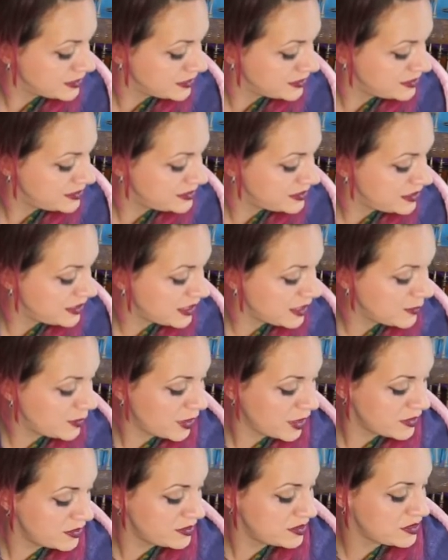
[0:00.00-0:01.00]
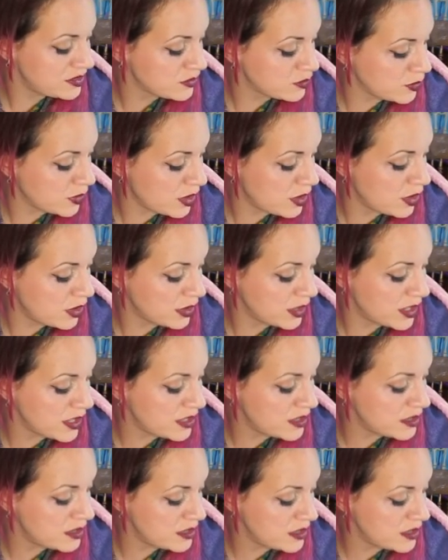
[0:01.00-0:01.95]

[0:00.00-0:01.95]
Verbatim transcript: Let's see, I bought the sarong and